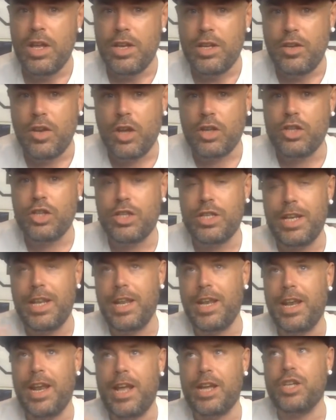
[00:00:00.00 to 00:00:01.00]
not just an
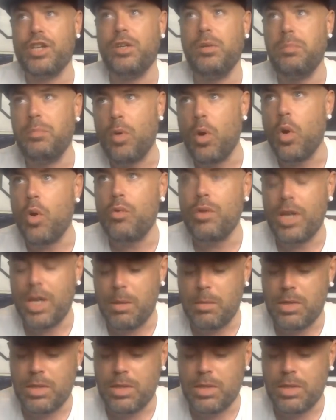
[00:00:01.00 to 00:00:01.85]
international boring game,